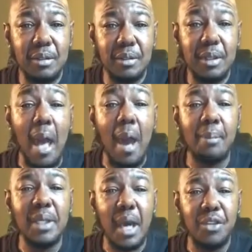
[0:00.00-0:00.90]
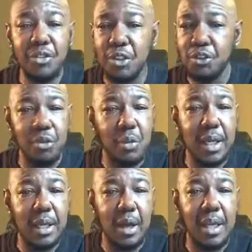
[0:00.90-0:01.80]
Nadami, I sent you
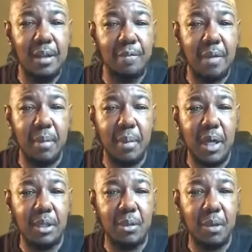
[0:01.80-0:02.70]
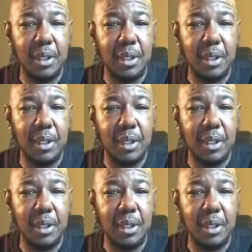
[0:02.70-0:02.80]
a invite, man. You want